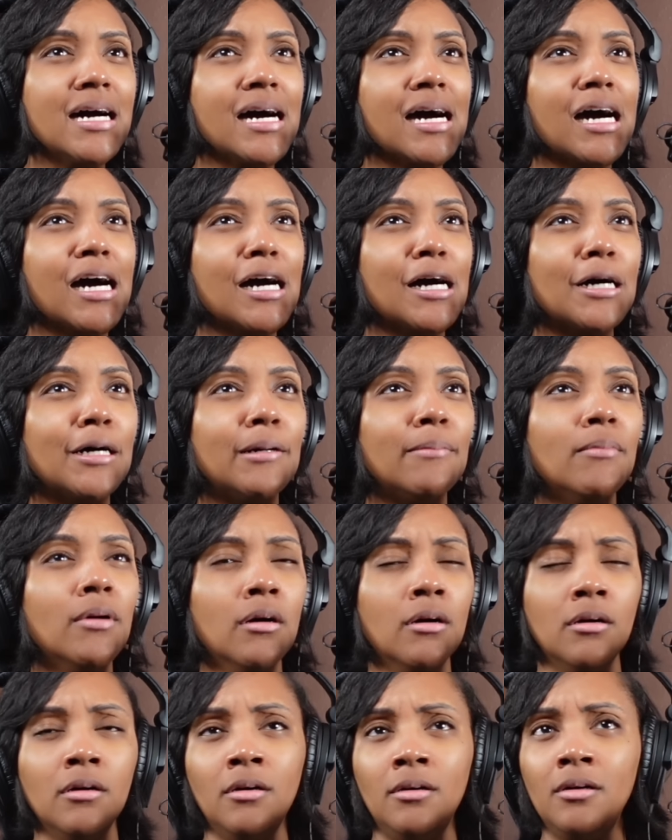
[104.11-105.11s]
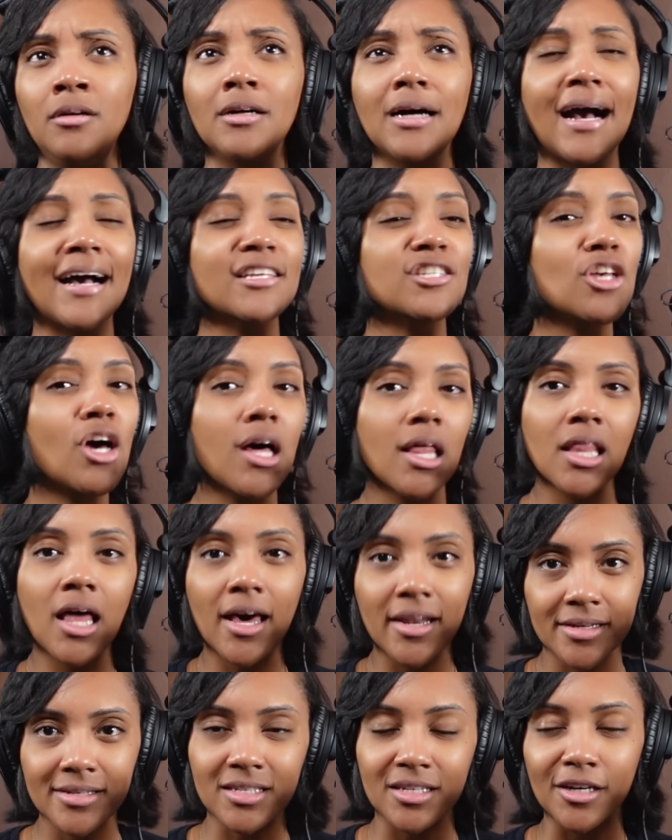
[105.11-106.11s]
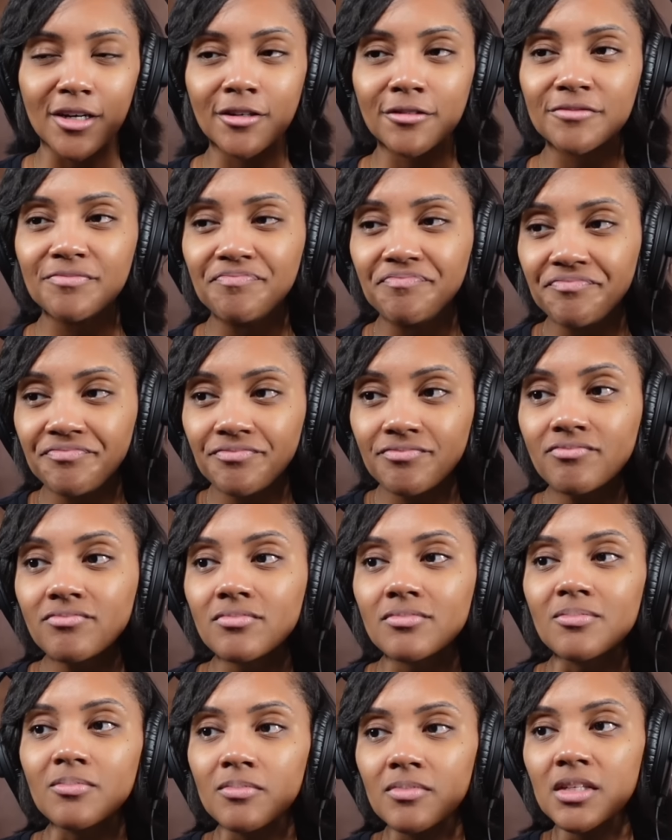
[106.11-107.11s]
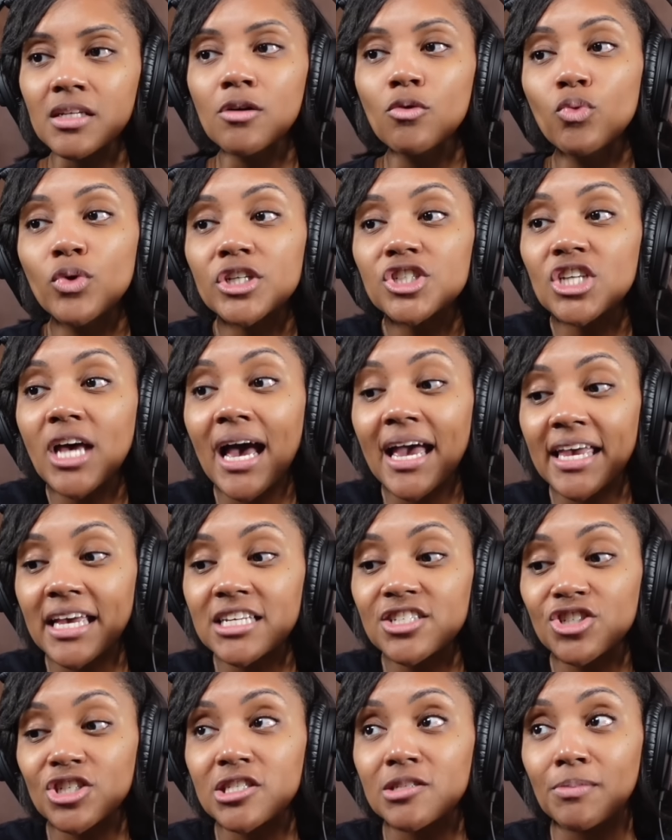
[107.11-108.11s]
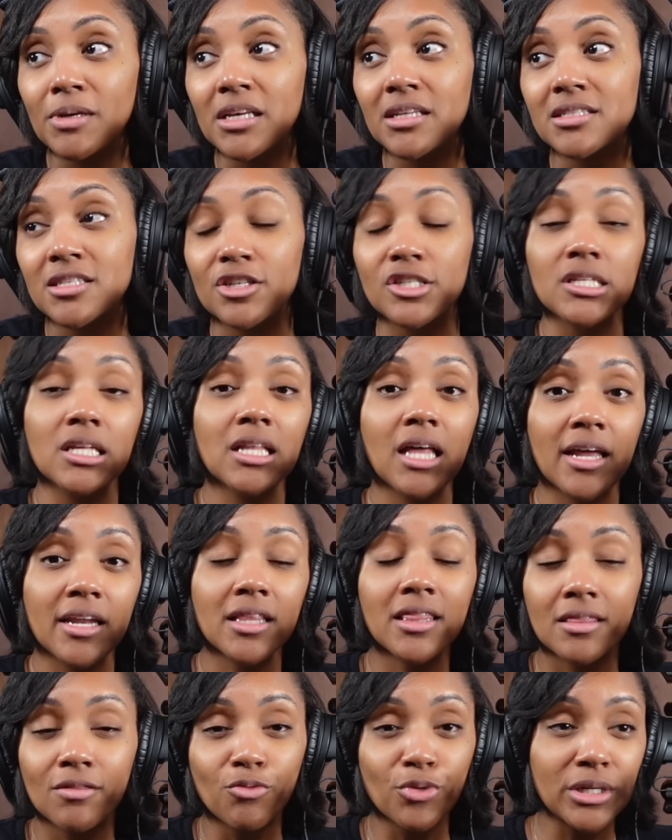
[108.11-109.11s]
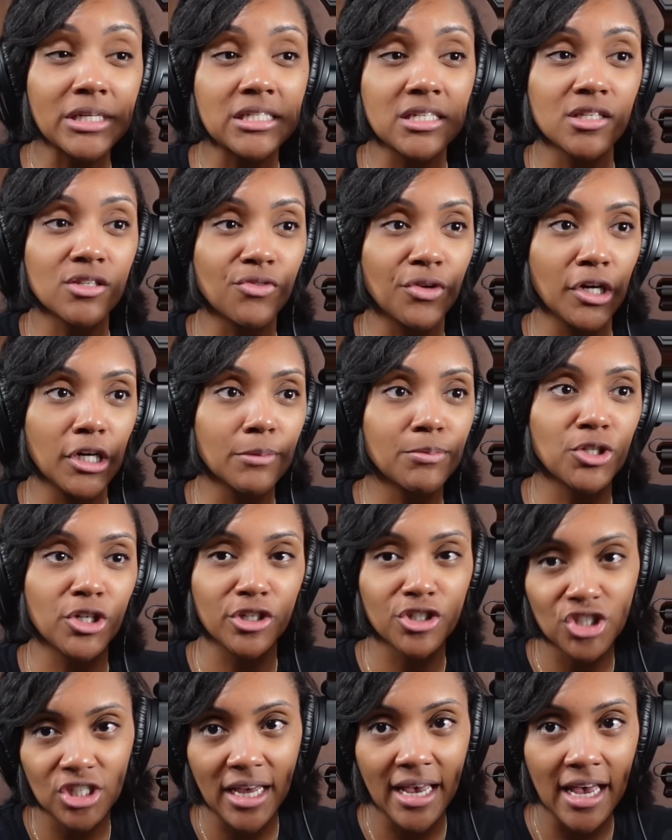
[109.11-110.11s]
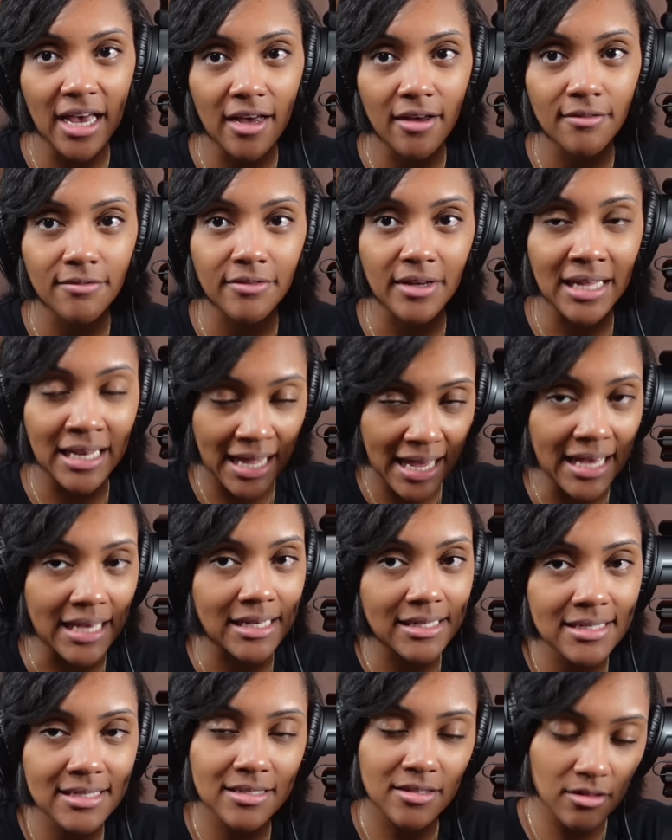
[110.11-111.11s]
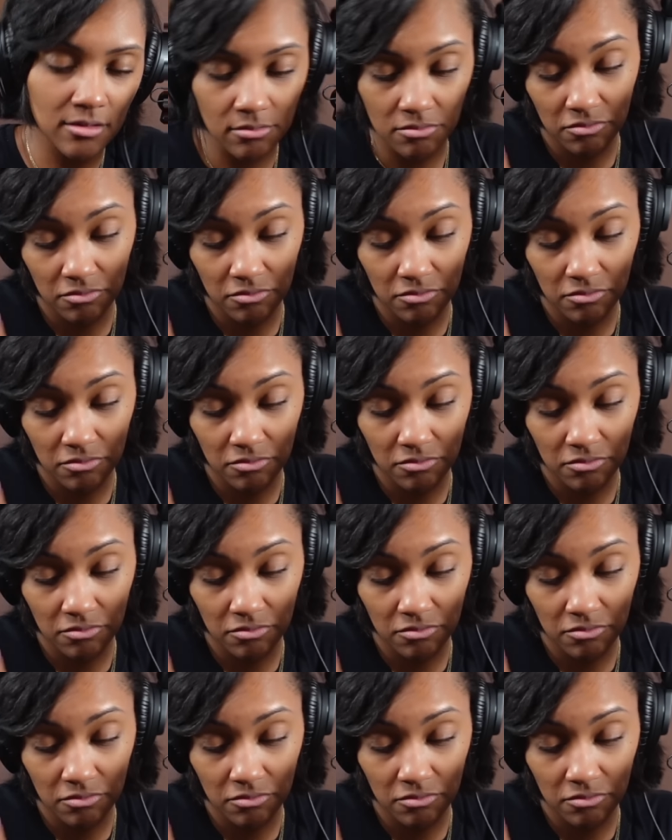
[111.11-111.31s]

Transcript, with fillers: Um, I saw a lot of stuff, which I guess just means there's a lot of reasons for Upchurch to have an angst.